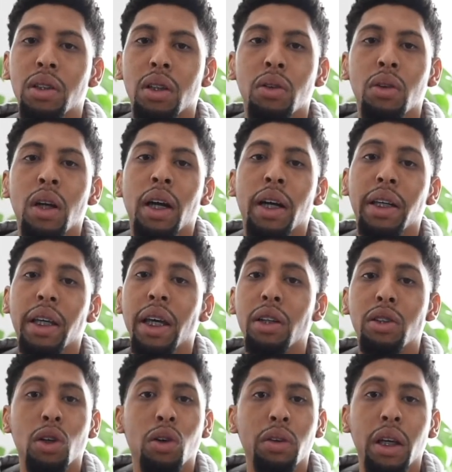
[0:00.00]
So
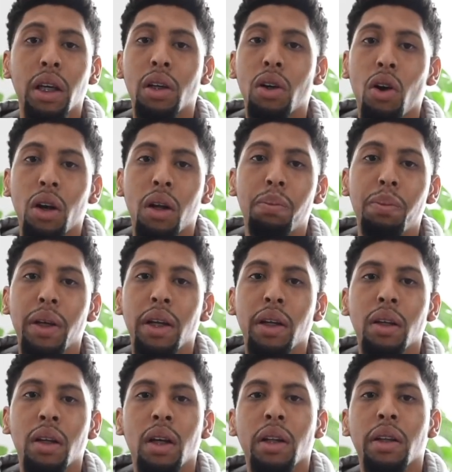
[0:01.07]
again, don't get caught up
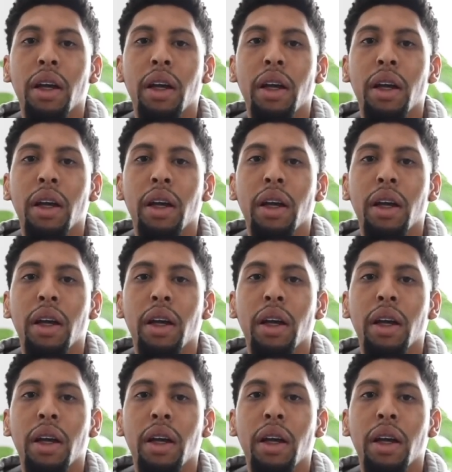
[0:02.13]
in